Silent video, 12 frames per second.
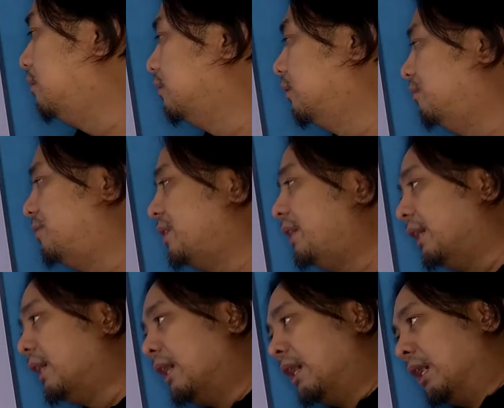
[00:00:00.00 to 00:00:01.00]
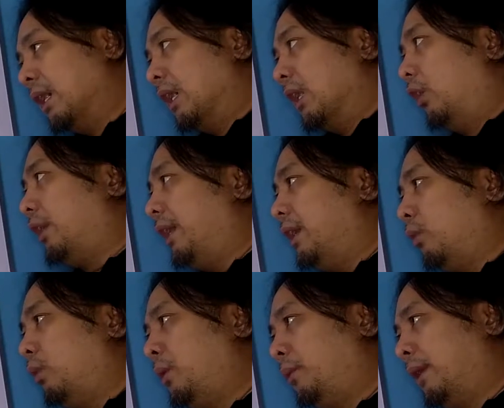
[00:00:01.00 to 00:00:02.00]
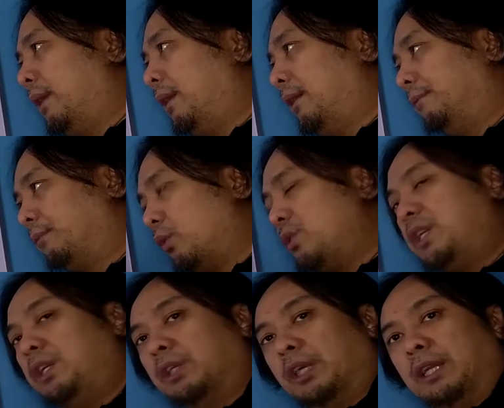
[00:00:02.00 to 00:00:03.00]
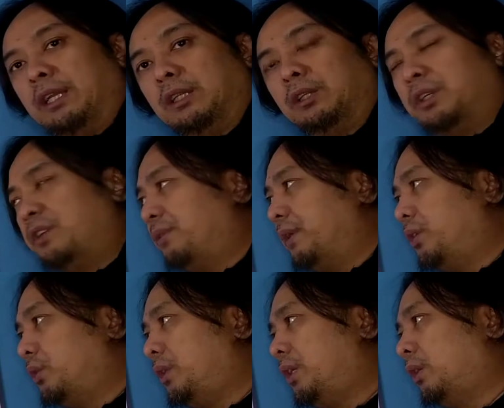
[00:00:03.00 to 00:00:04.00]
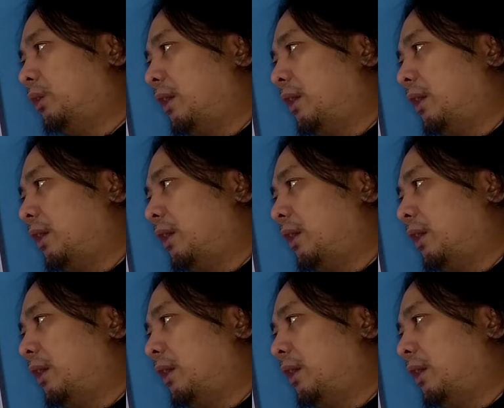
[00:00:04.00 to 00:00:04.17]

obviously. Okay, now we will consider another definition here.